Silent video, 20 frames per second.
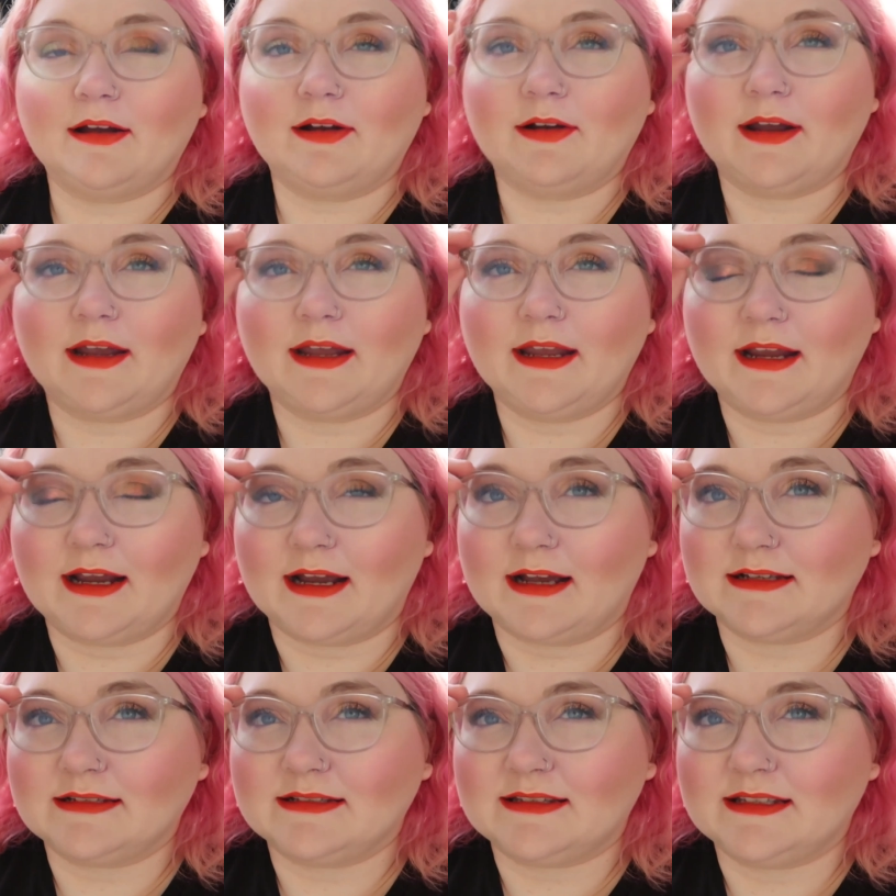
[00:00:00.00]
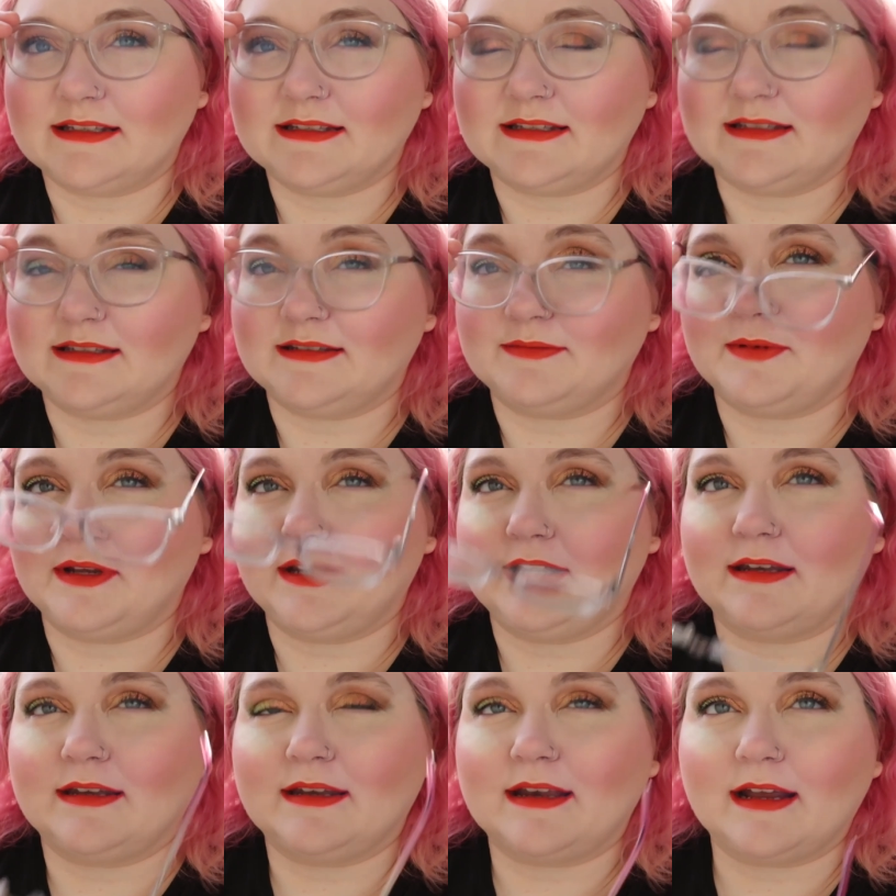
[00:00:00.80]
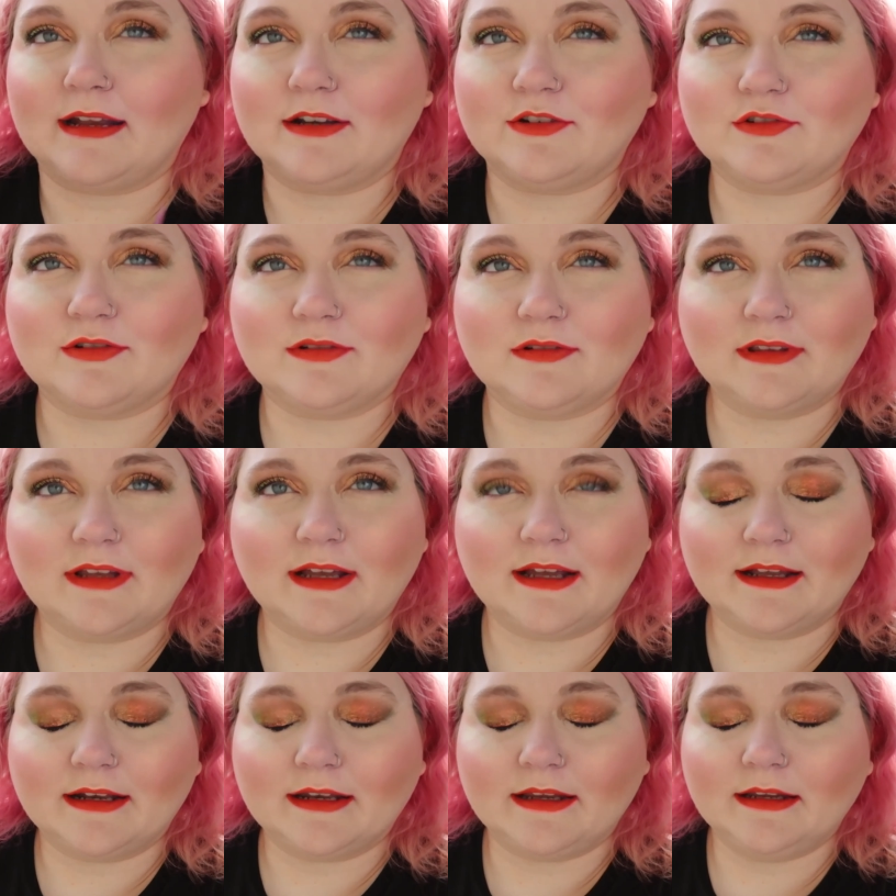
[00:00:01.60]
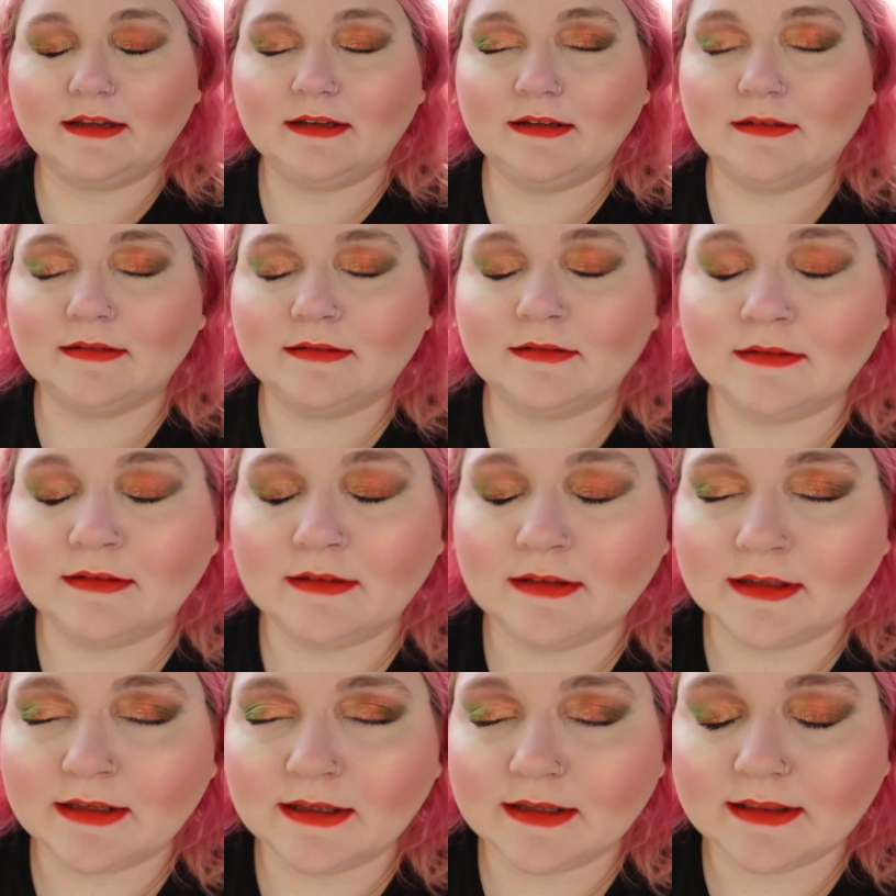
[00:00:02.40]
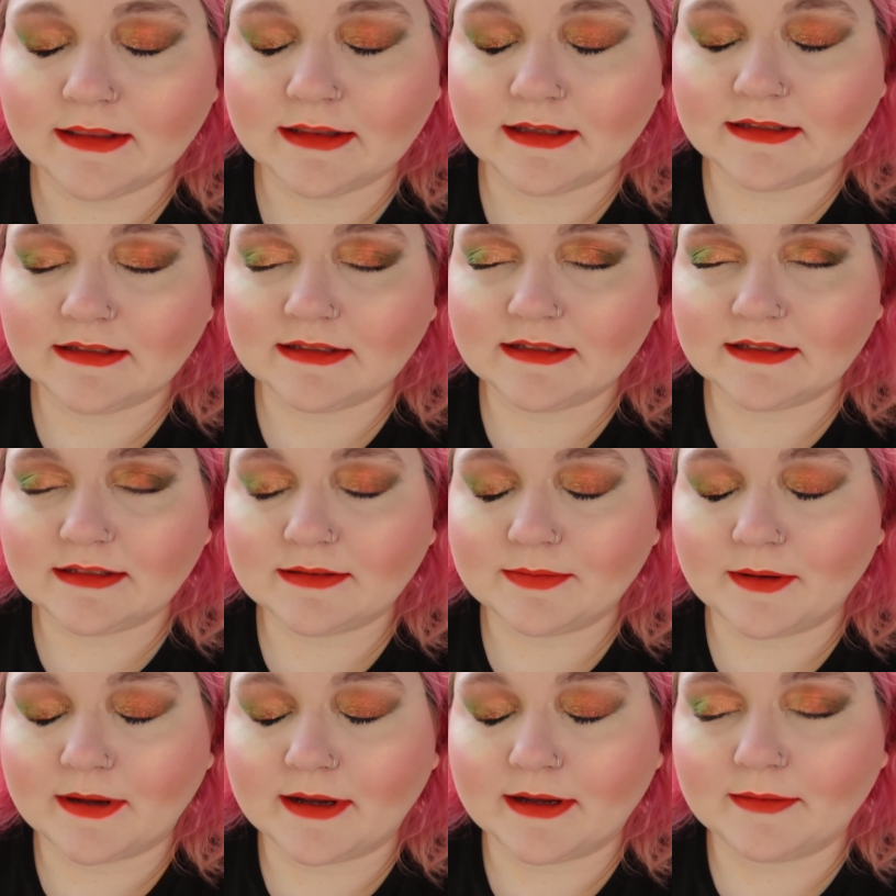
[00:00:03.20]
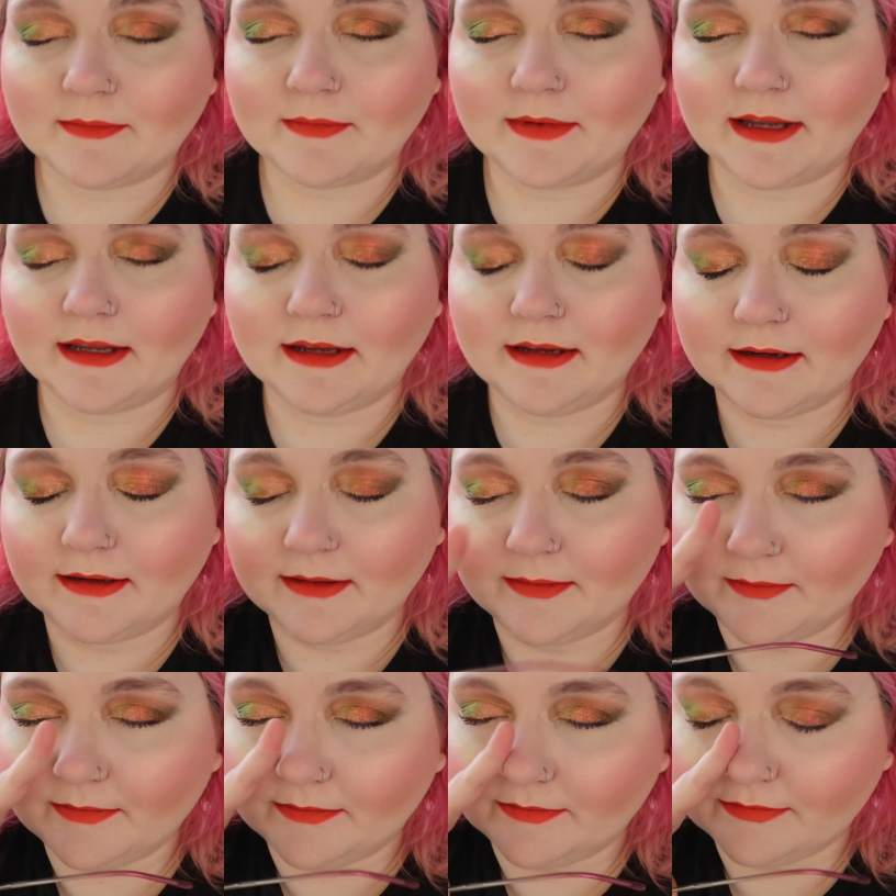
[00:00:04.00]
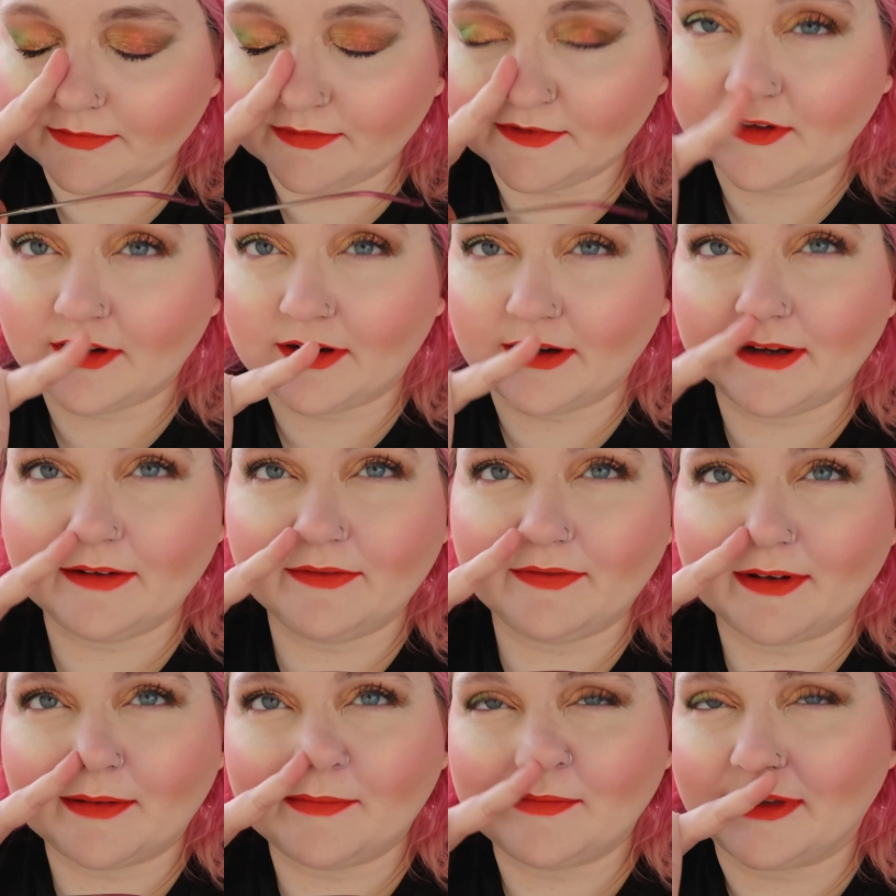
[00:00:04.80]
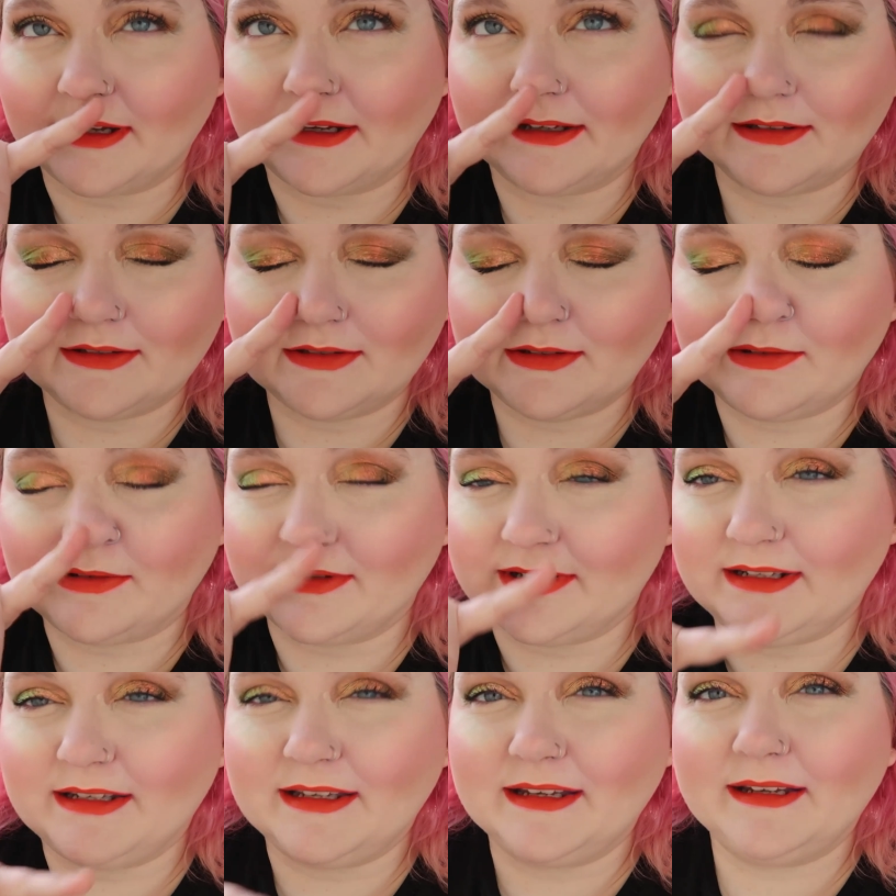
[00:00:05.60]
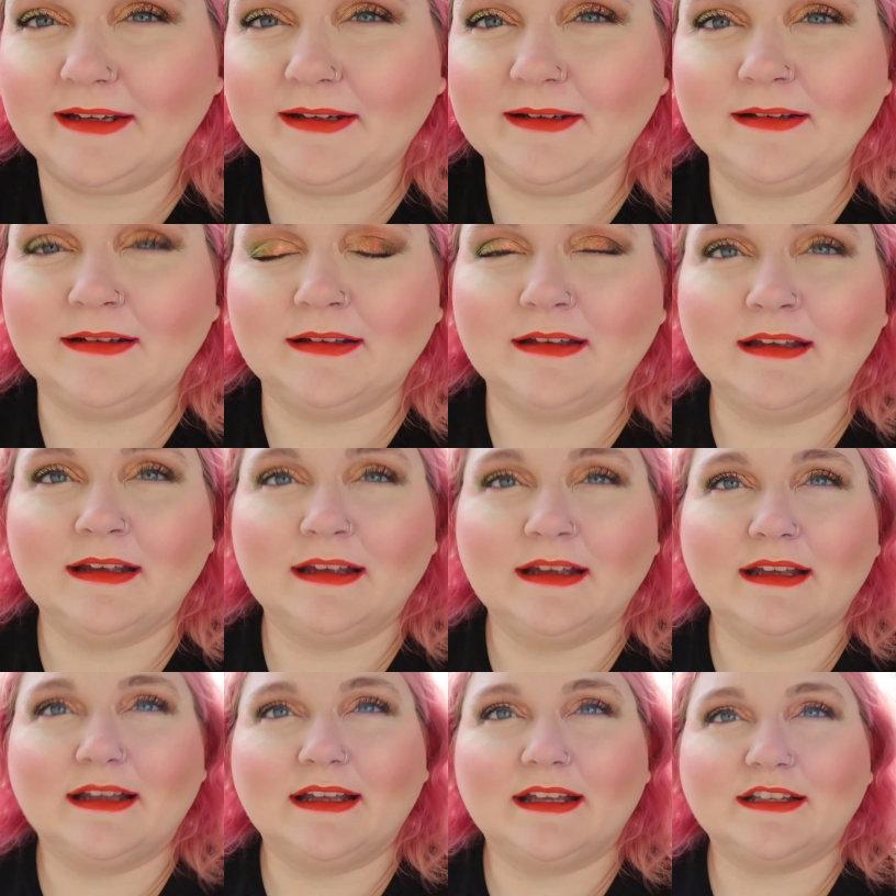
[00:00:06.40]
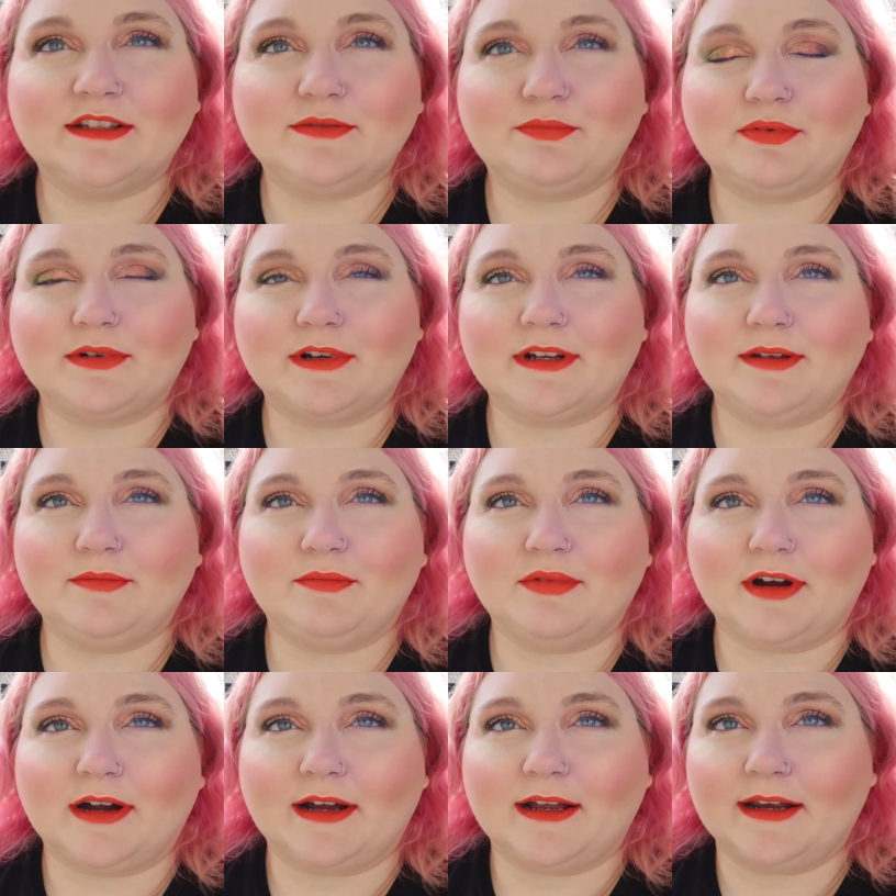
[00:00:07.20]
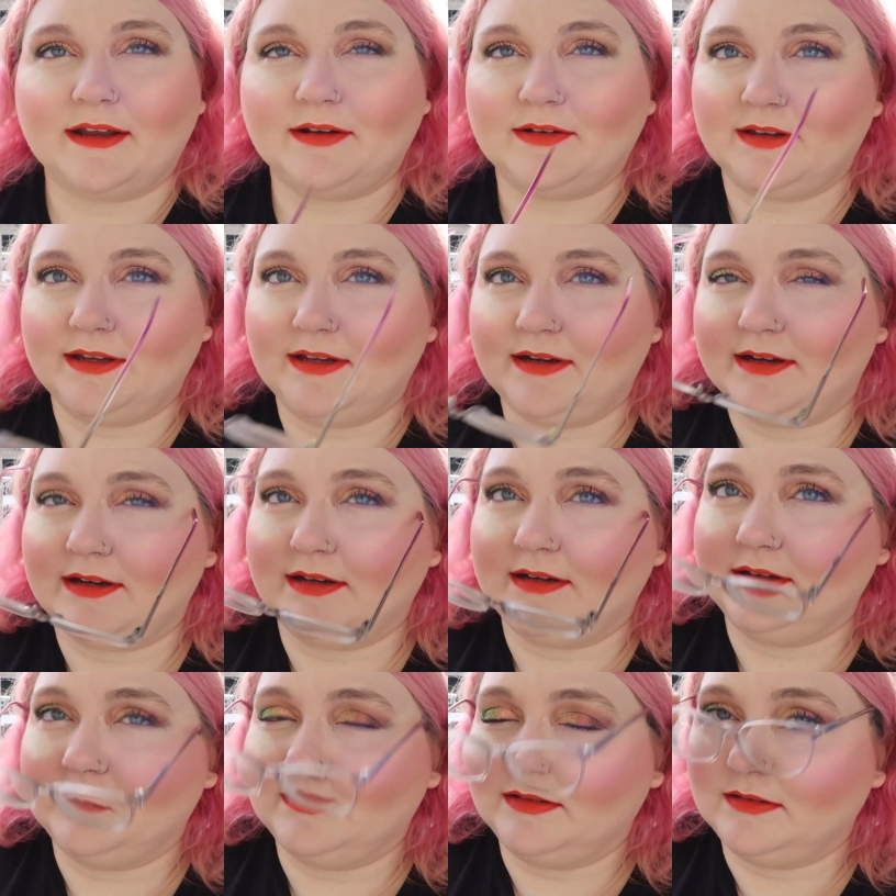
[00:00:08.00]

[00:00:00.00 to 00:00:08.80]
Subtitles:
Okay guys, this is me in natural lighting. This is my makeup. Sorry if I'm like squinting. It's pretty bright out here.